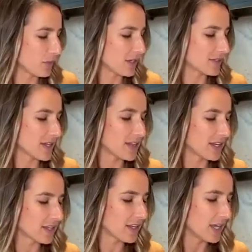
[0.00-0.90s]
because I
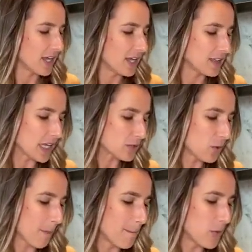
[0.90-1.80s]
think that's
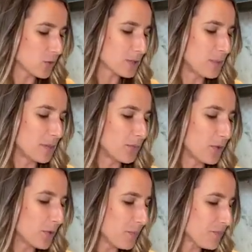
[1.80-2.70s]
what most people